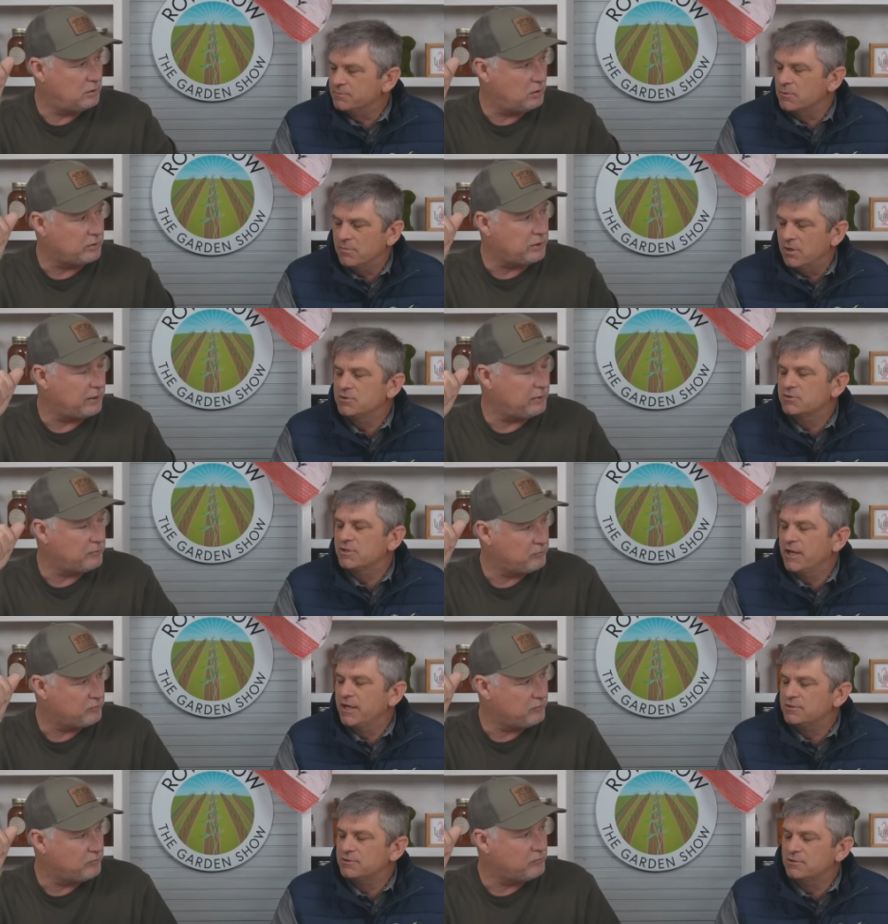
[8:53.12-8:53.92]
Speaker 1: but okay. mostly
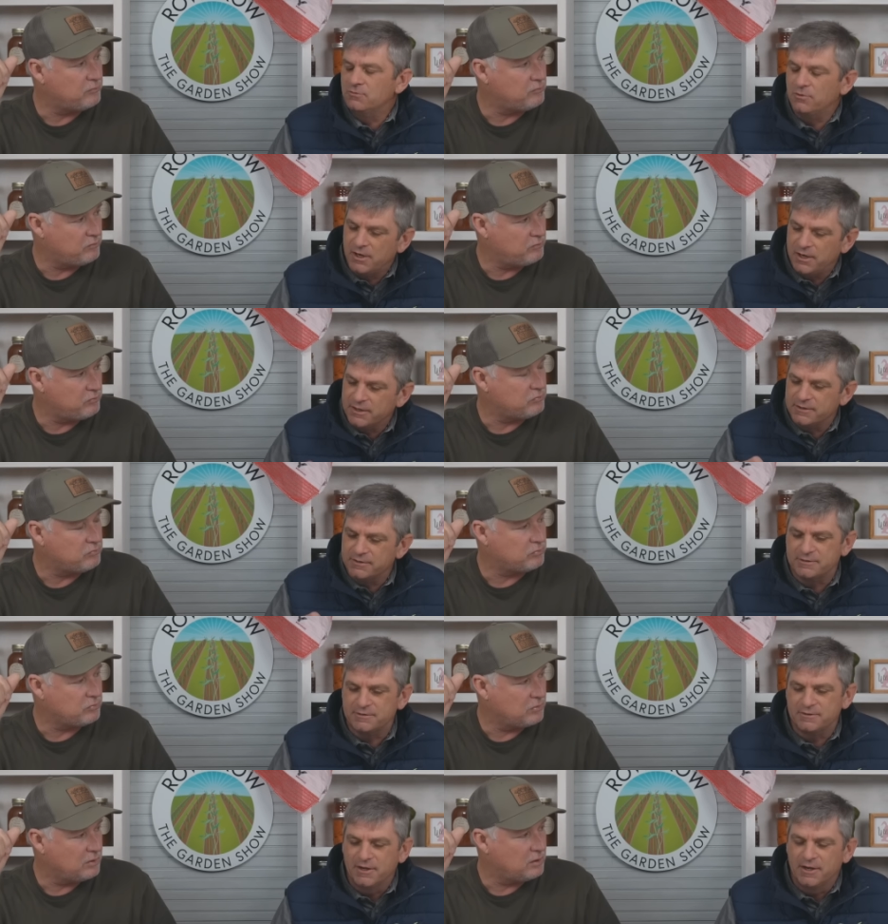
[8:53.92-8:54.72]
SU1
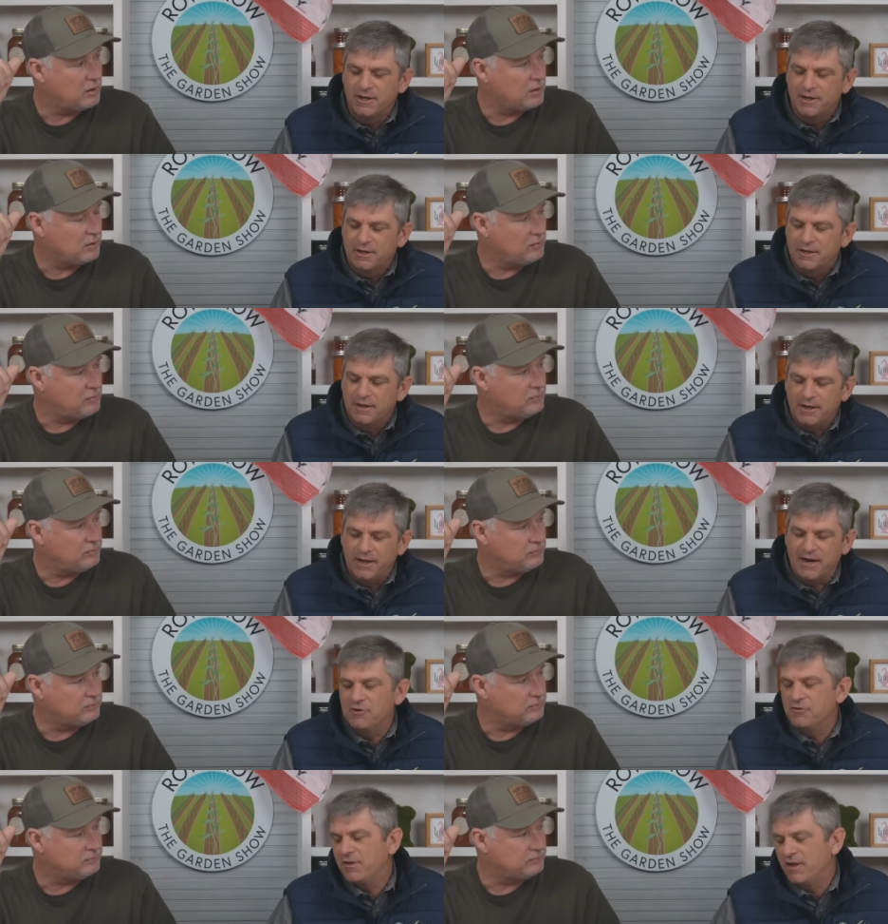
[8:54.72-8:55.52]
because
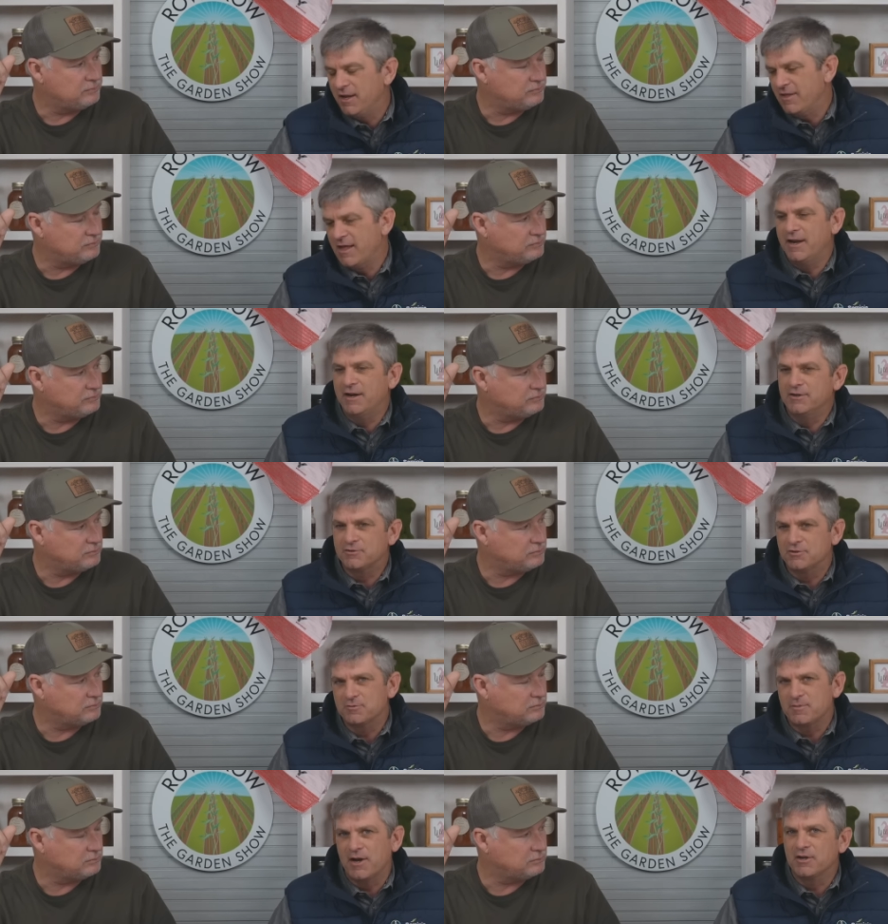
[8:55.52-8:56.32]
everything in that
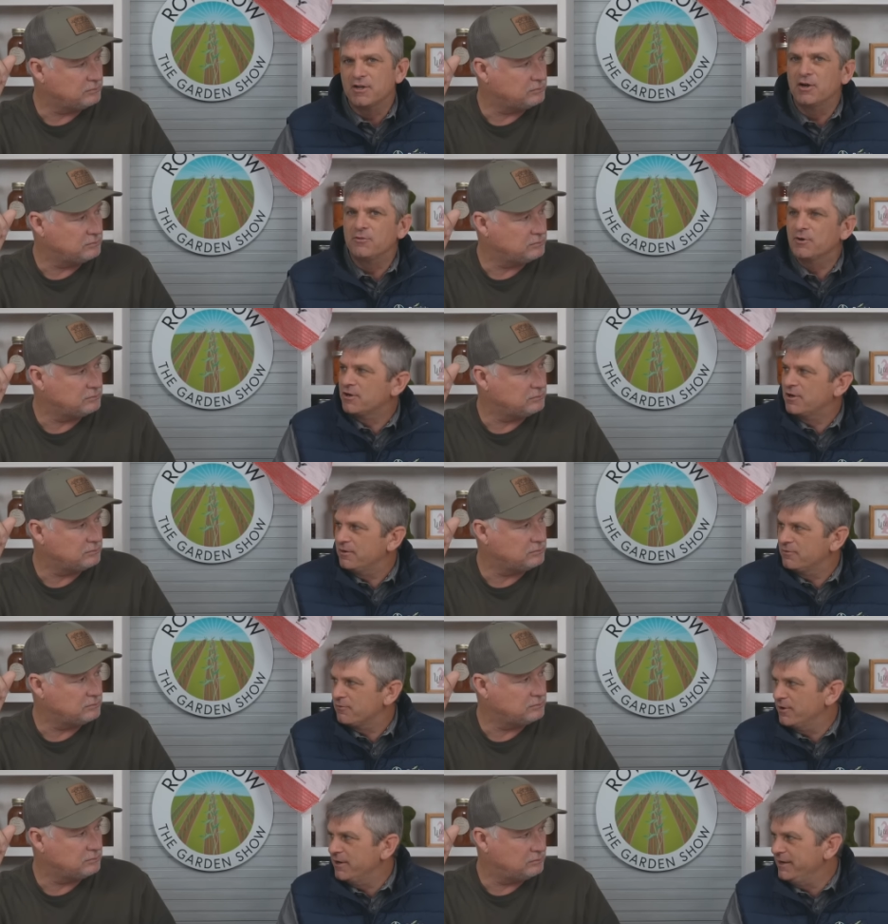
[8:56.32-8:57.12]
industry is about cut
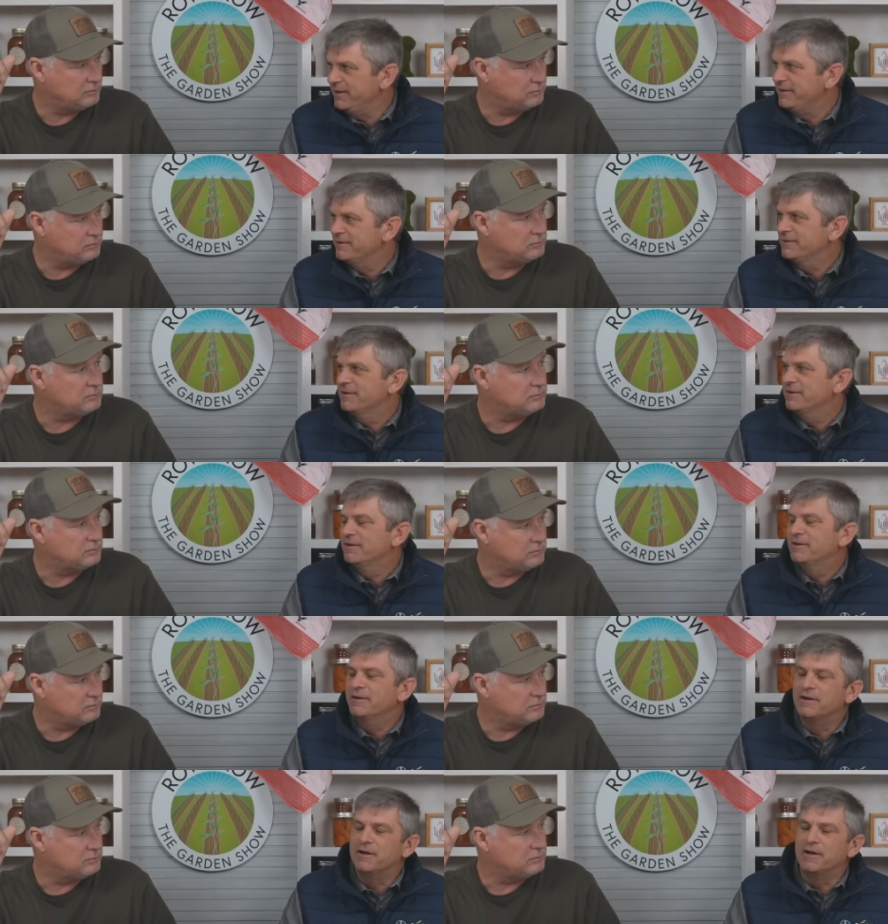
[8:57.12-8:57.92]
recovery,
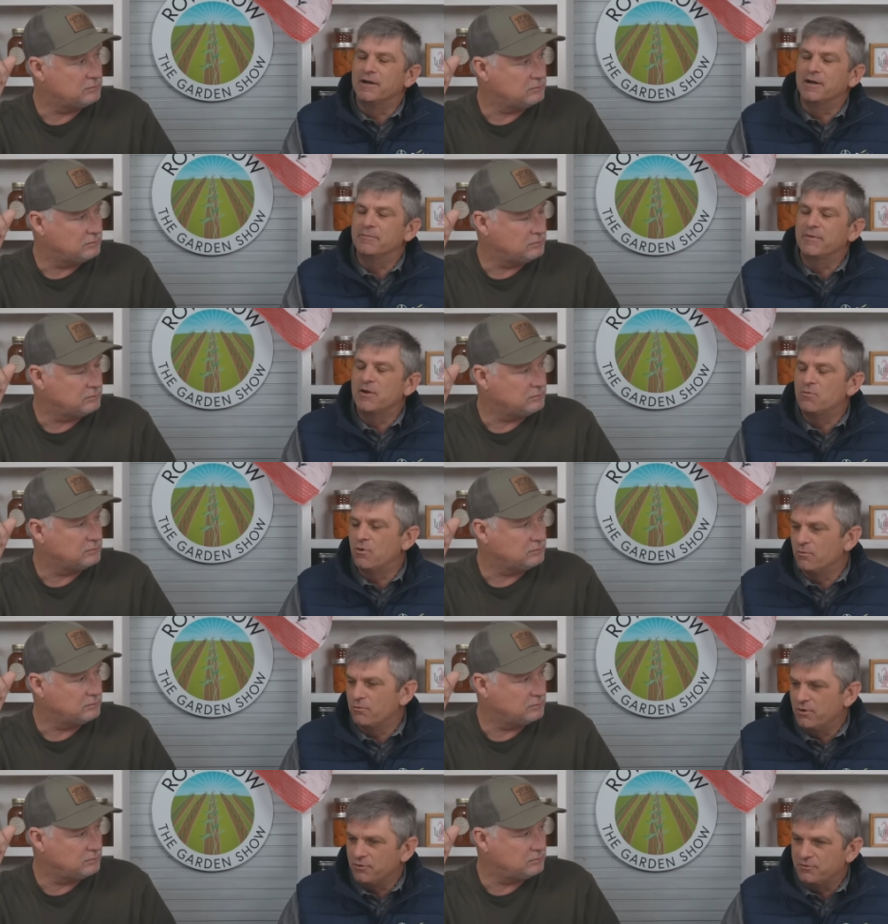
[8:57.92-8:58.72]
uh, they
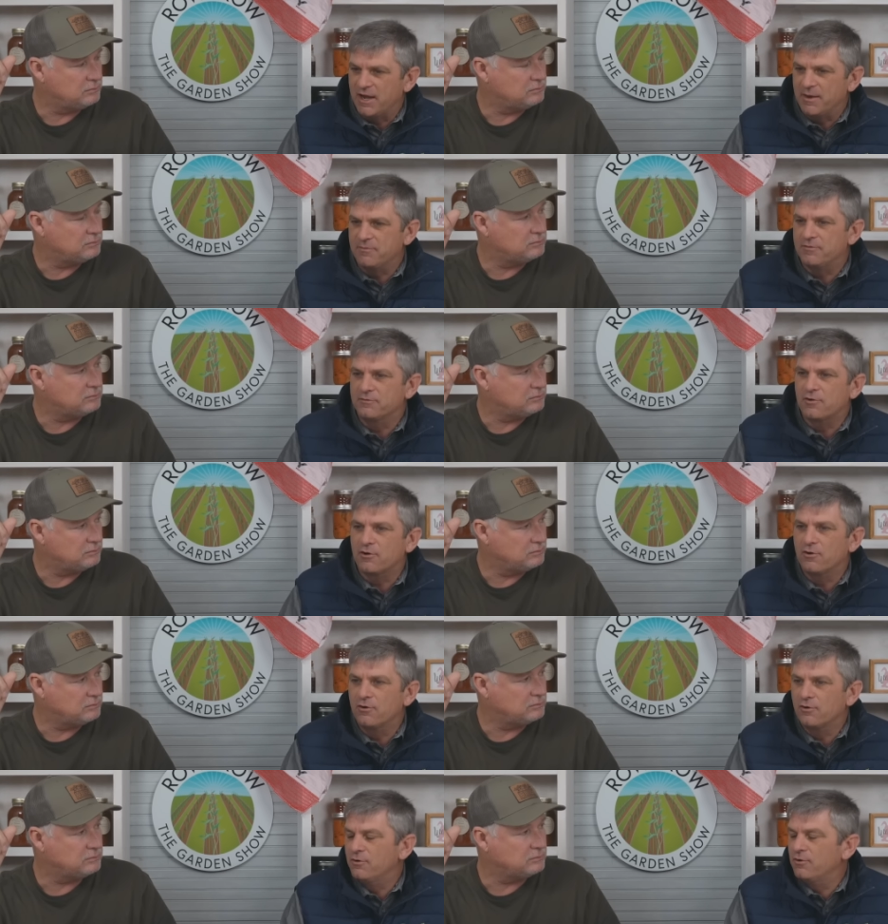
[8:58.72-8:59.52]
want real depth of
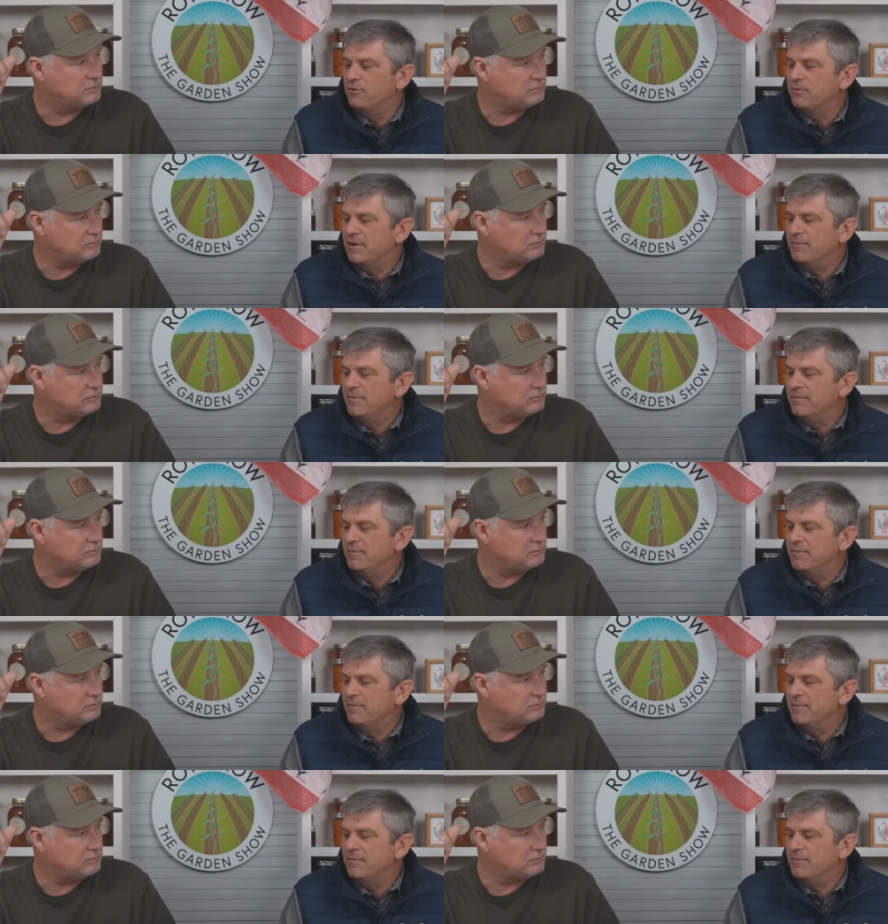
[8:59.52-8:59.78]
kernel.